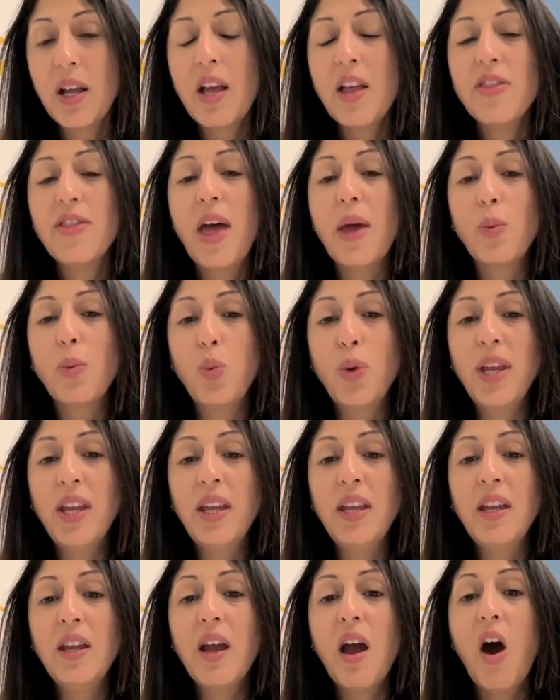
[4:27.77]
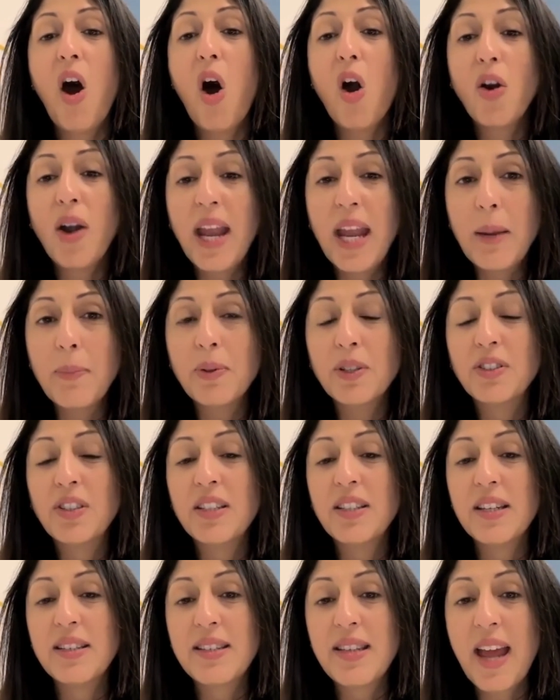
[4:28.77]
that we are able to
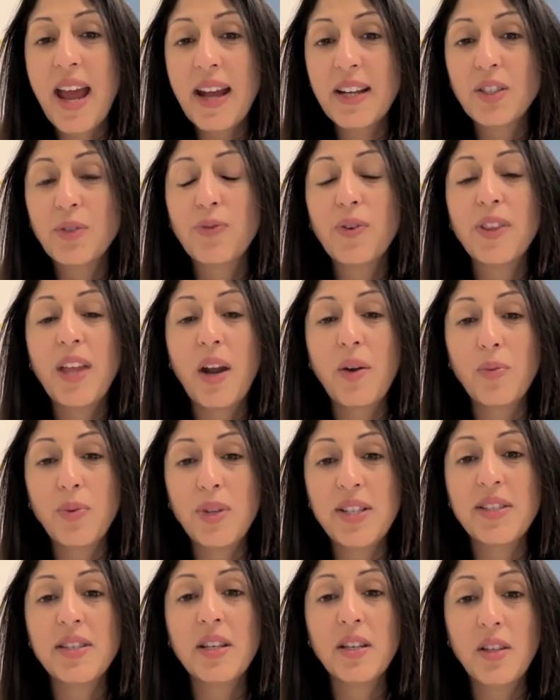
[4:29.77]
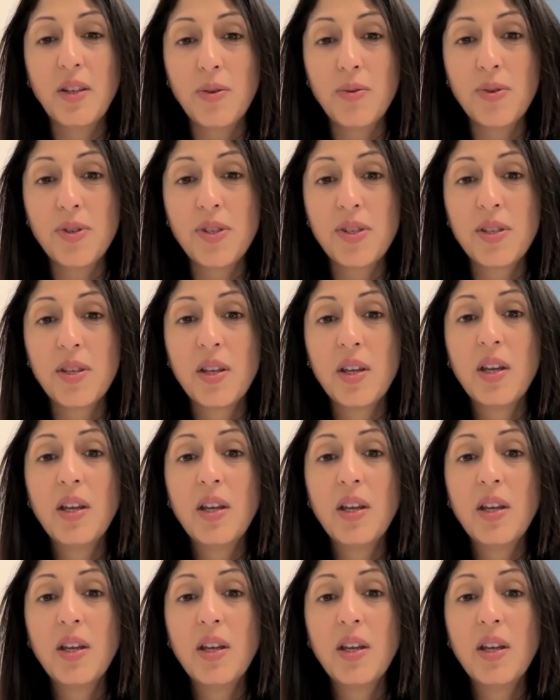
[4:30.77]
detect for that recent use,